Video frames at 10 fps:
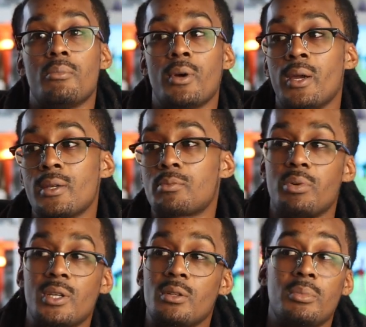brings.
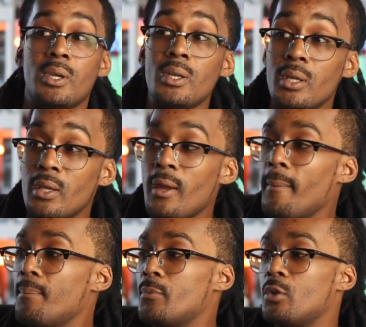But in the beginning,
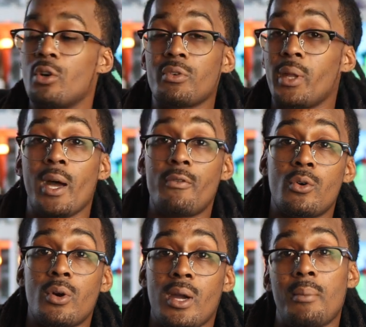you don't really have a
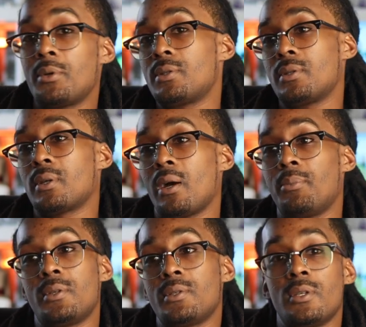core
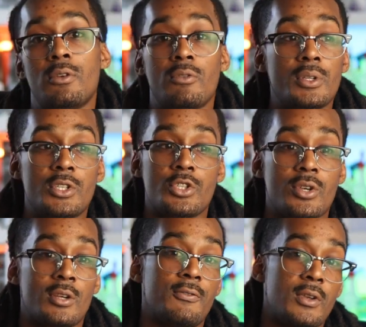competency. You're really just
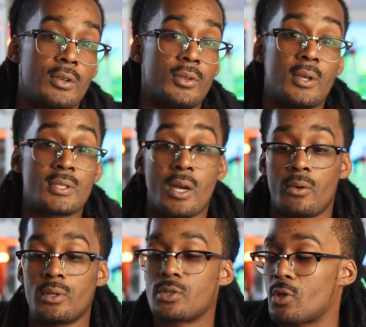trying to figure things
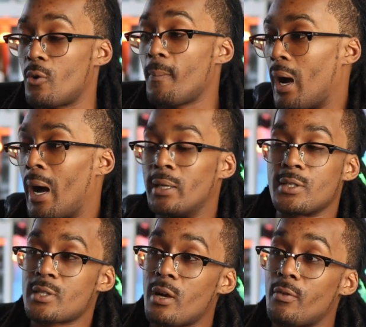out. And so I
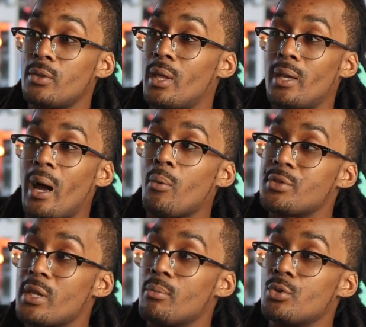discovered that I
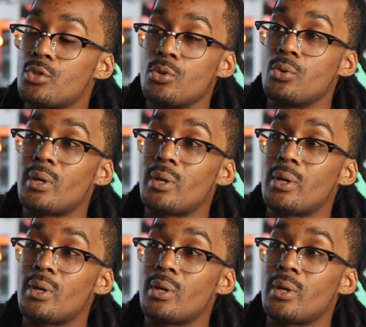was able to